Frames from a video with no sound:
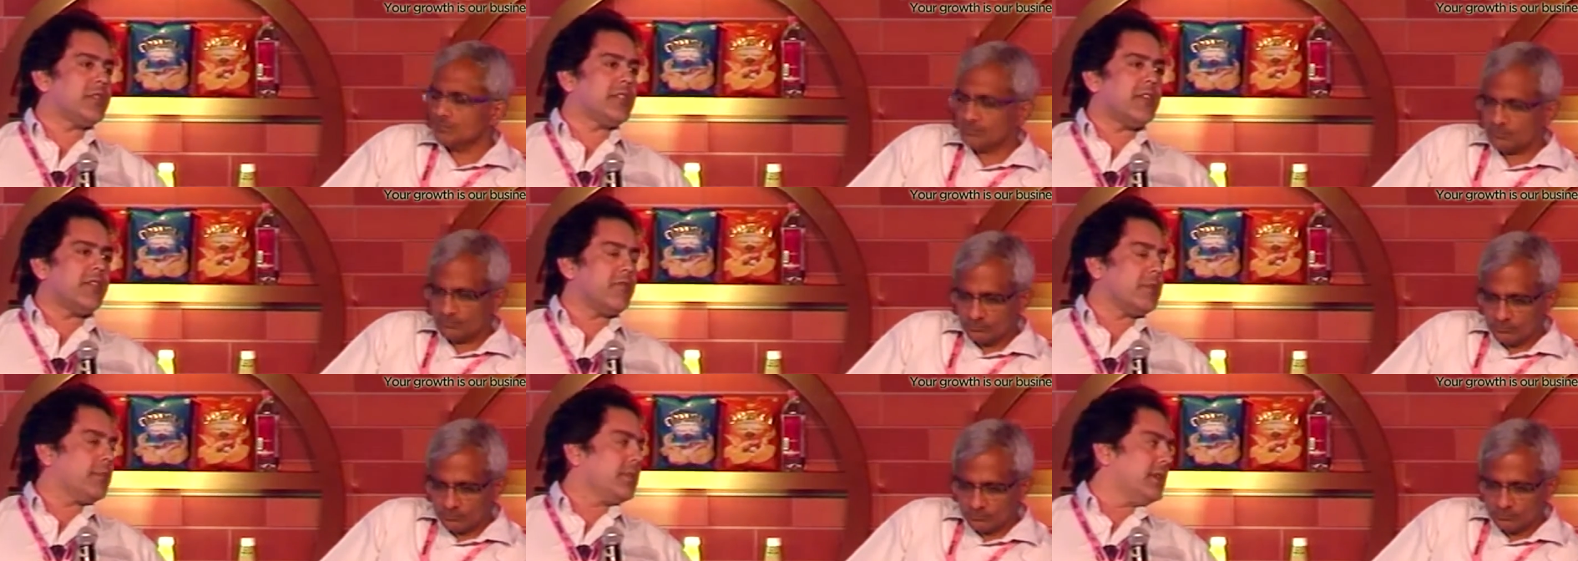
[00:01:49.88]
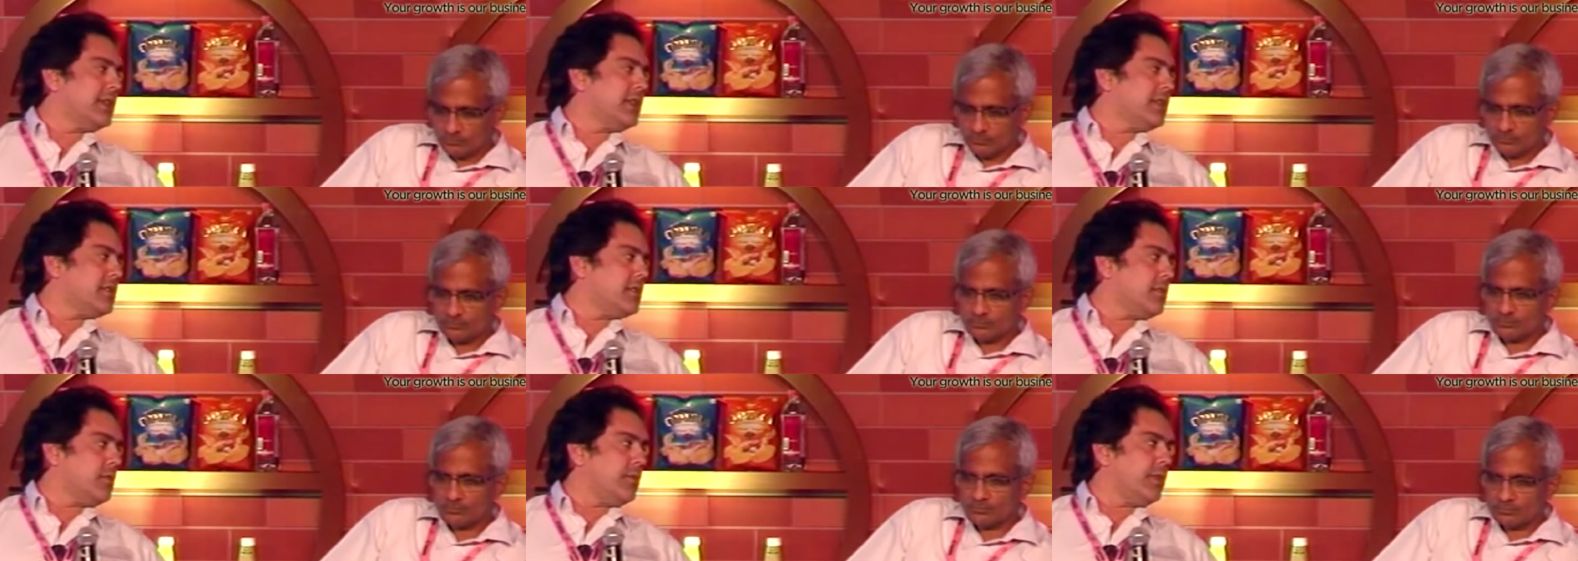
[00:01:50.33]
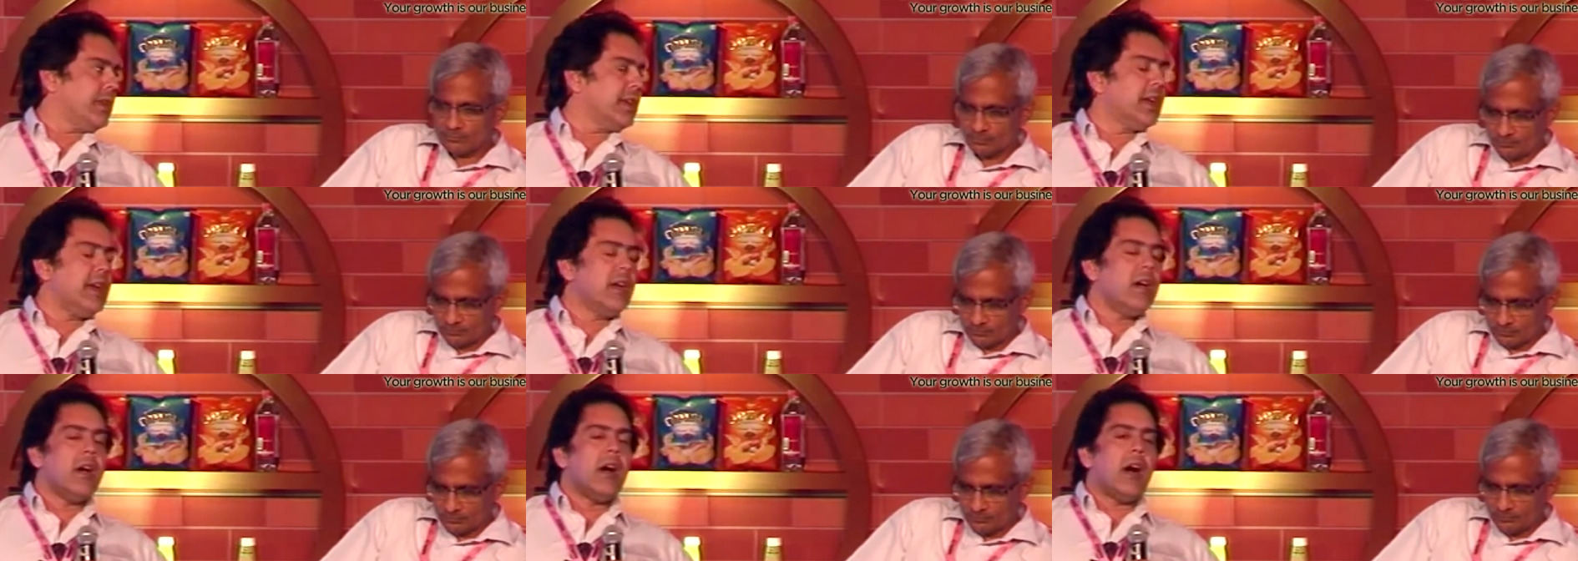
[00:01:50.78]
Speaker 1: which everybody is
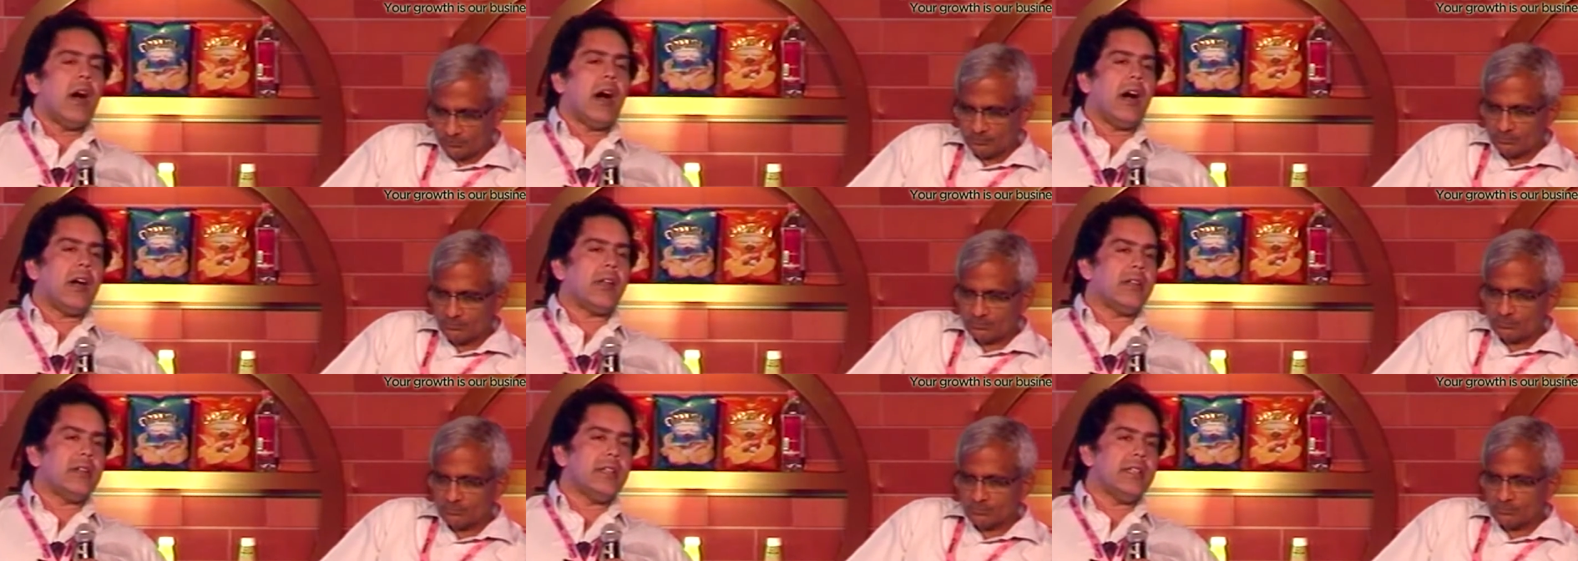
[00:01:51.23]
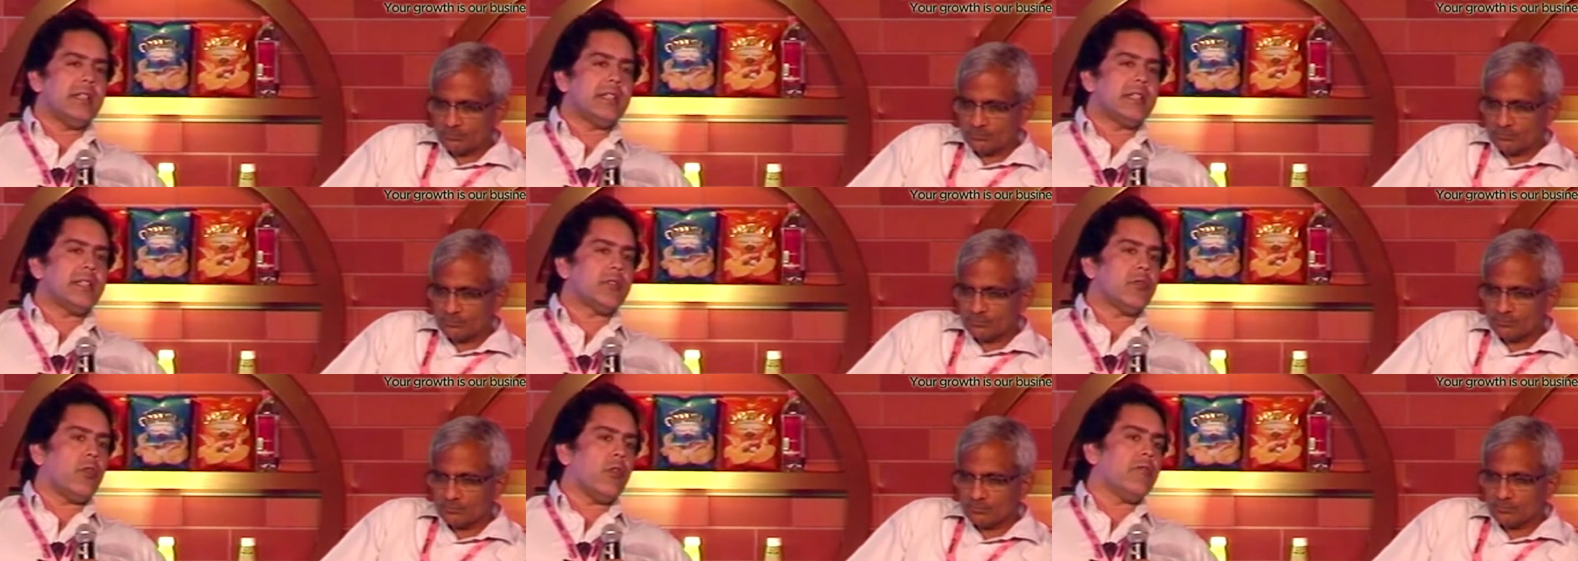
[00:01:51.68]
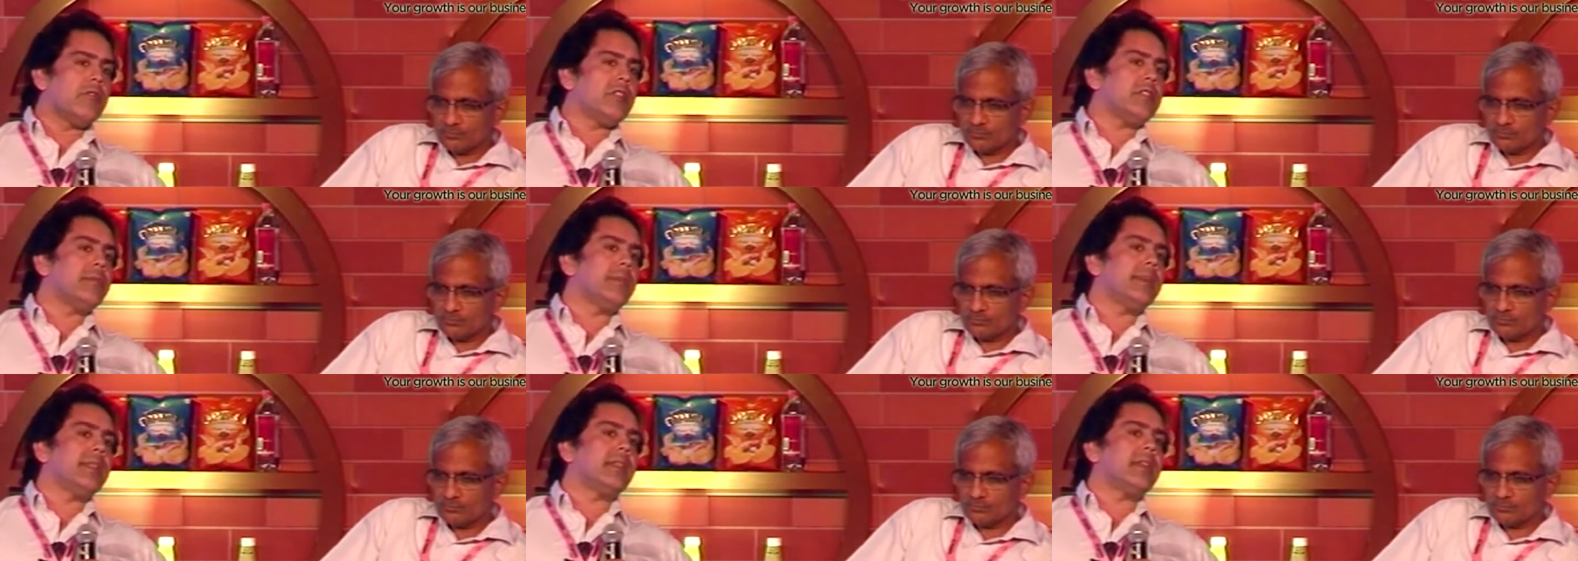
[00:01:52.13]
serving, our niche has
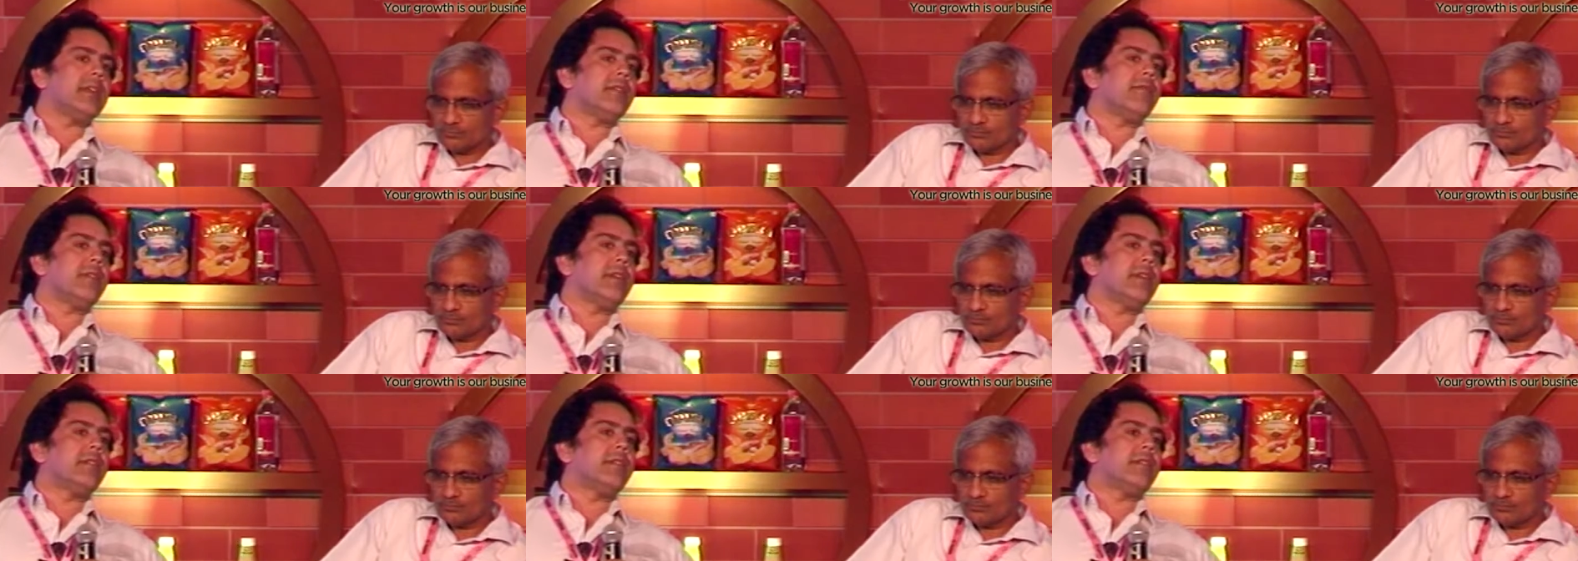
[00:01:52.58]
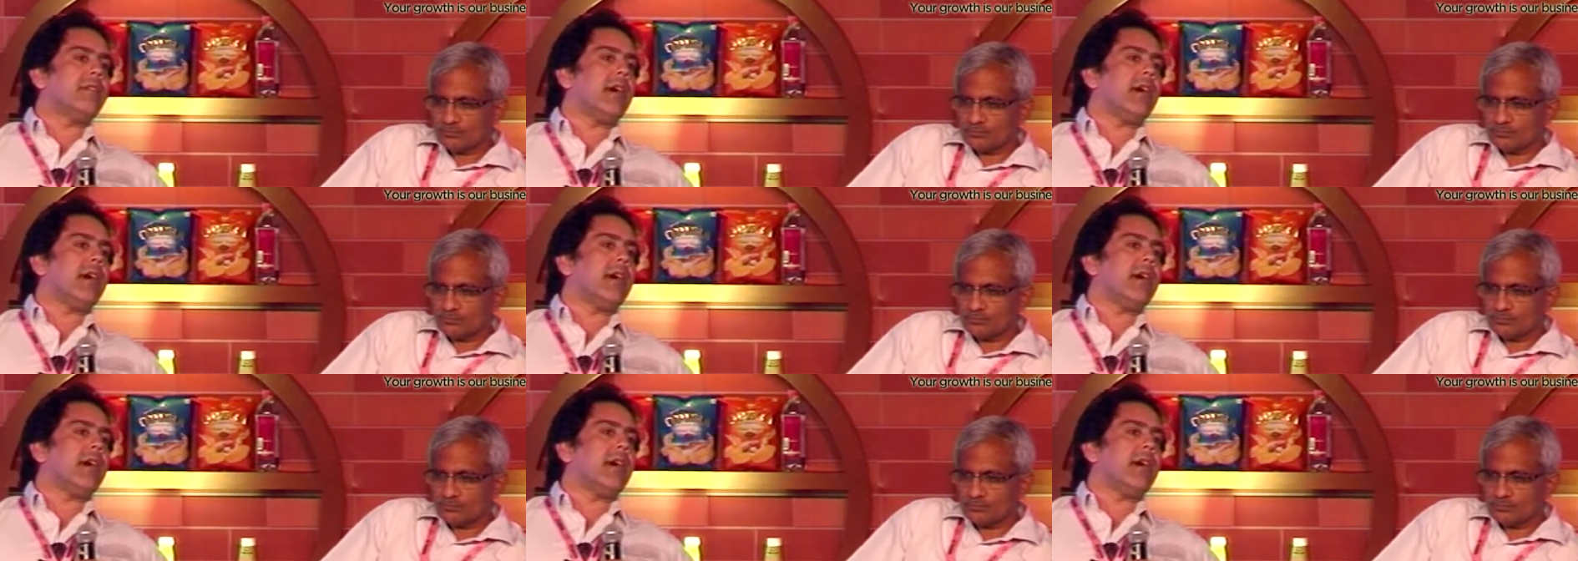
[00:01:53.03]
always been that we